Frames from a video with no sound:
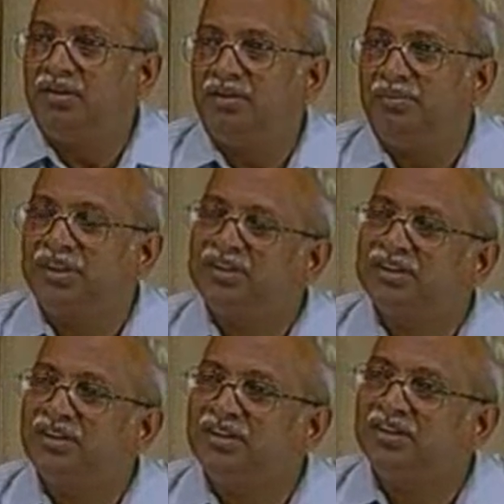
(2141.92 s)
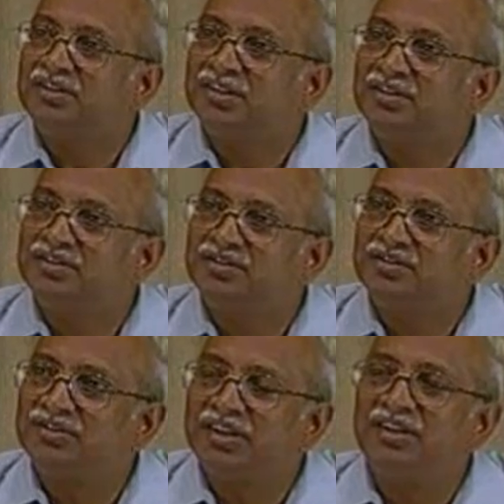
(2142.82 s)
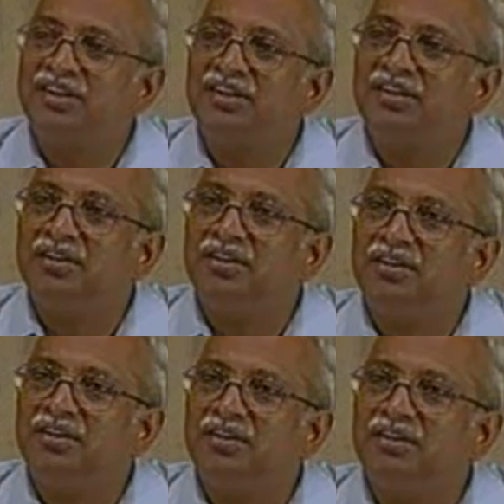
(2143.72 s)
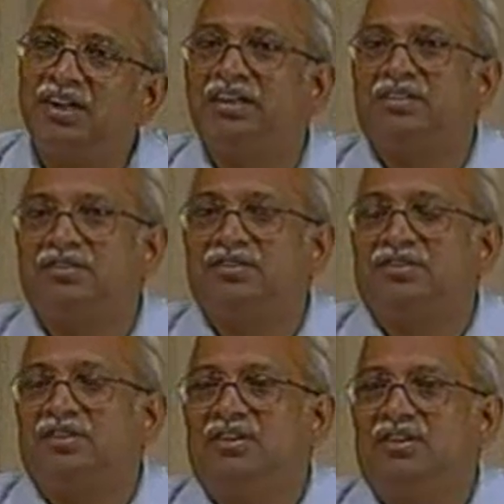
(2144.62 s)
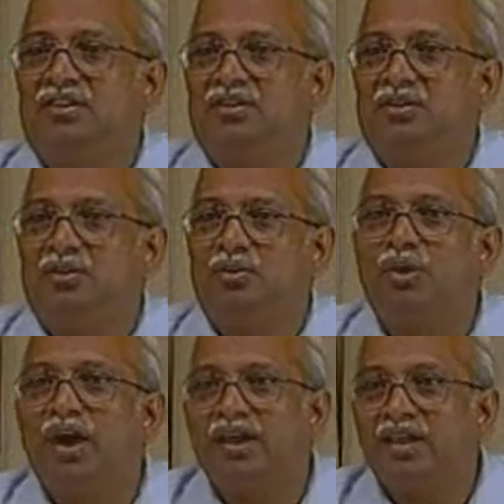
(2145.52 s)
But still this does not generally tell us why